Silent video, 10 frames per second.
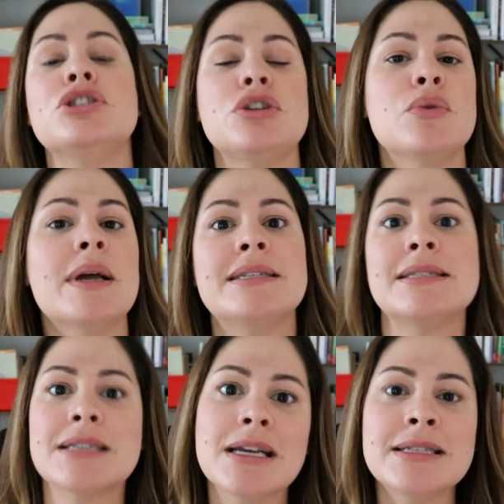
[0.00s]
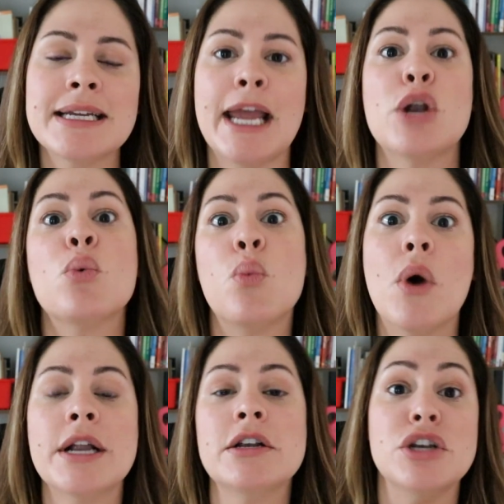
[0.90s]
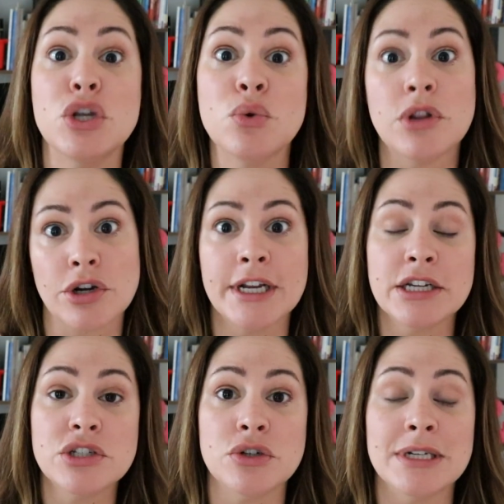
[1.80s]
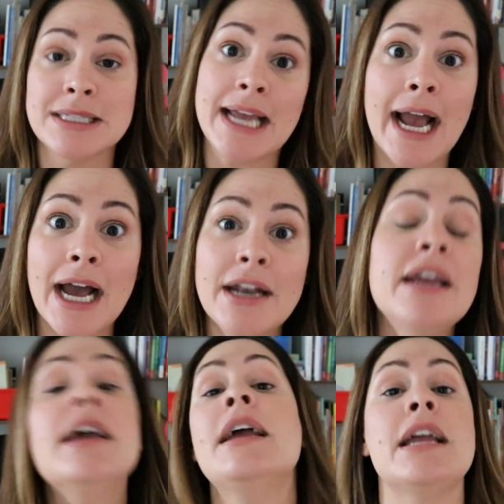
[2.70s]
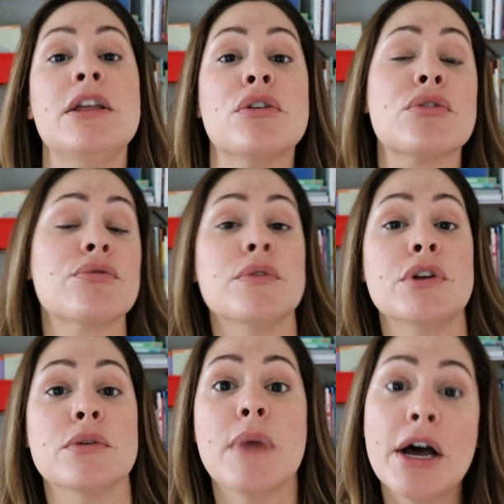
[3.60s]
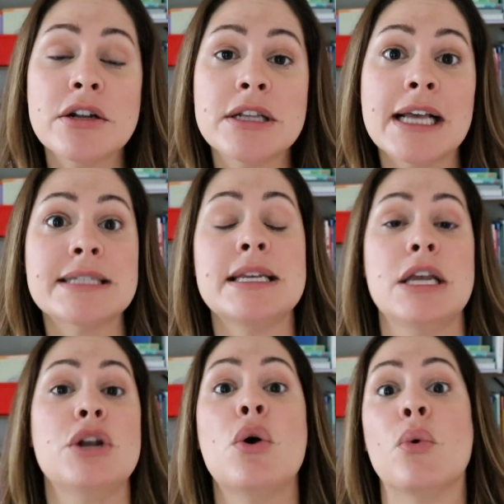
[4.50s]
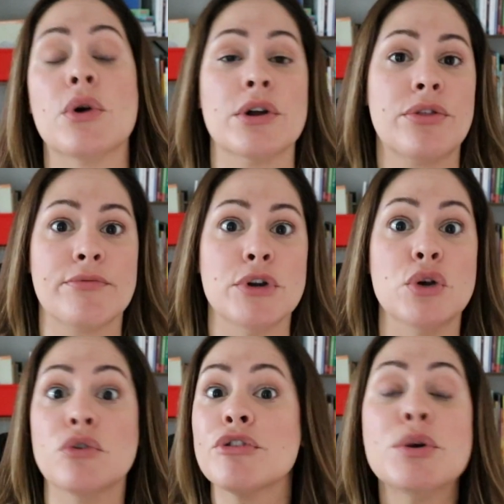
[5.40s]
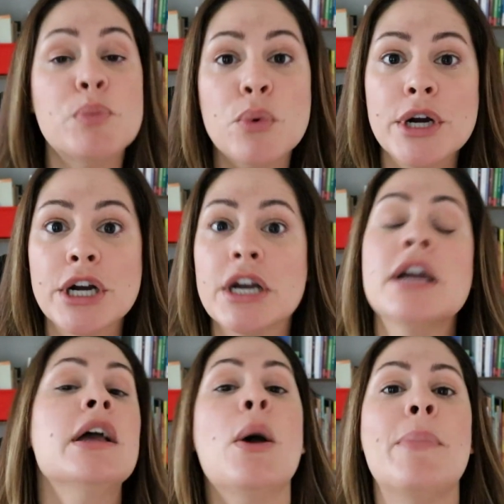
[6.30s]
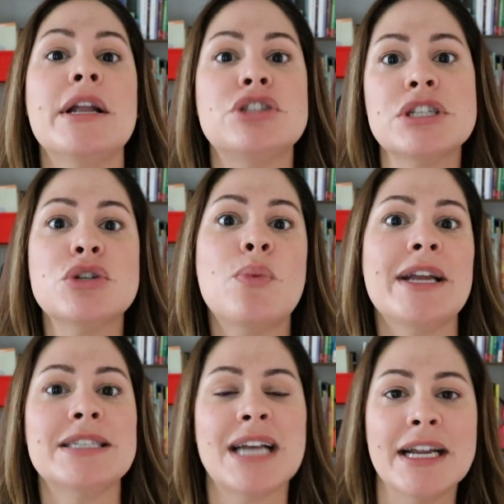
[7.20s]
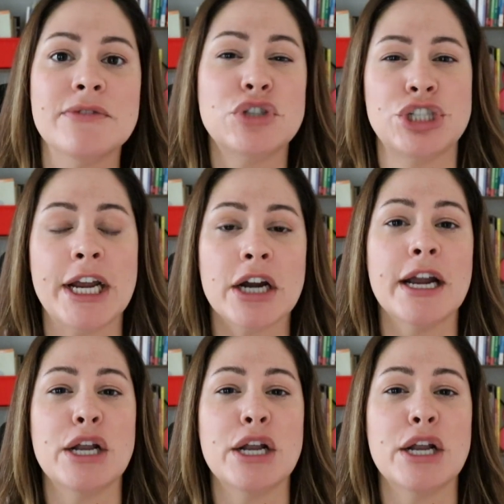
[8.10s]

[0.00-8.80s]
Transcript: to discuss again what new learning students had, either through your modeled lesson or through group work, but just a way to kind of share